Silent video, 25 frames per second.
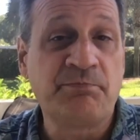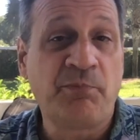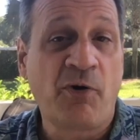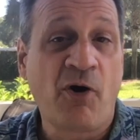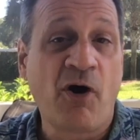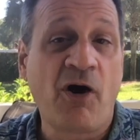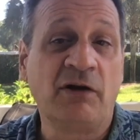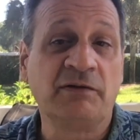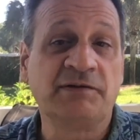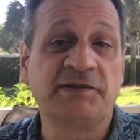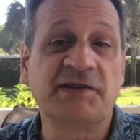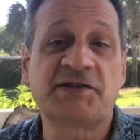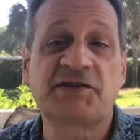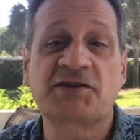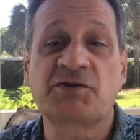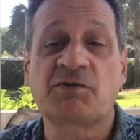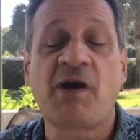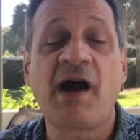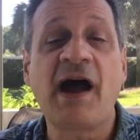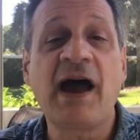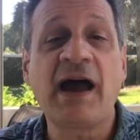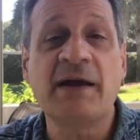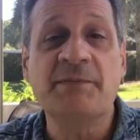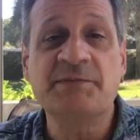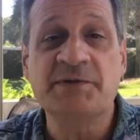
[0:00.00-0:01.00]
Paul
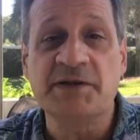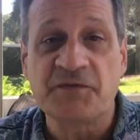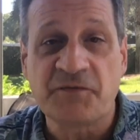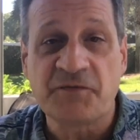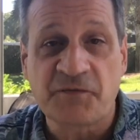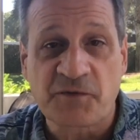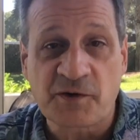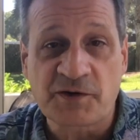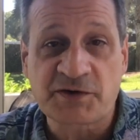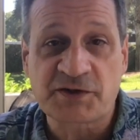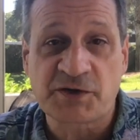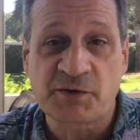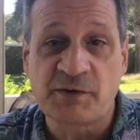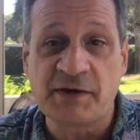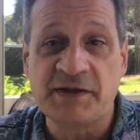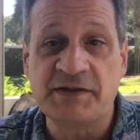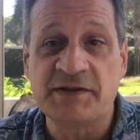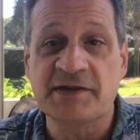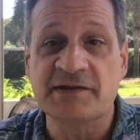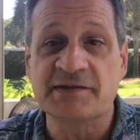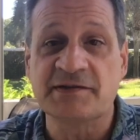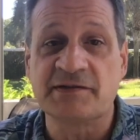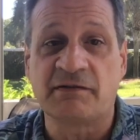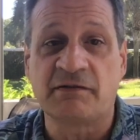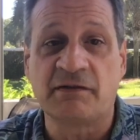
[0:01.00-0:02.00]
describes in 1
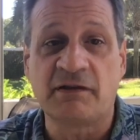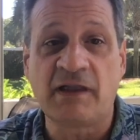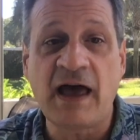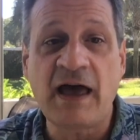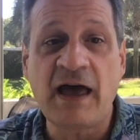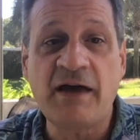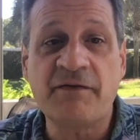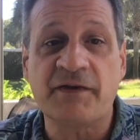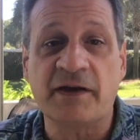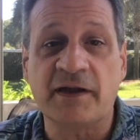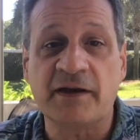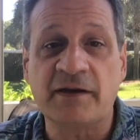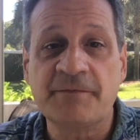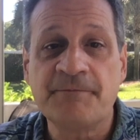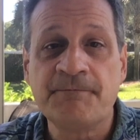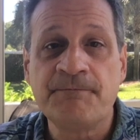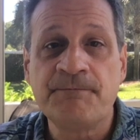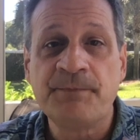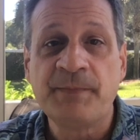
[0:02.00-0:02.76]
Corinthians 11